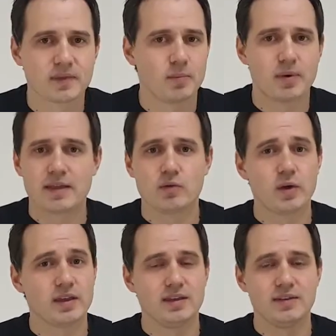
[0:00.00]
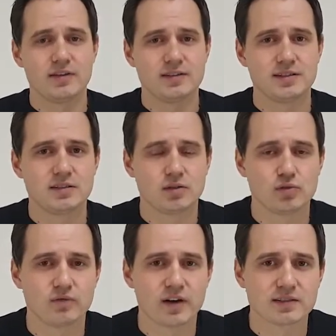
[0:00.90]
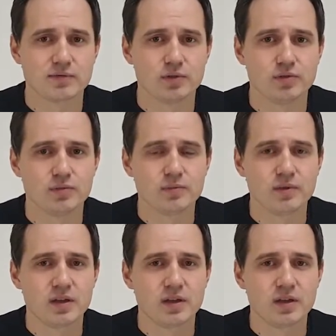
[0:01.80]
By the way, if I dictate too fast for you,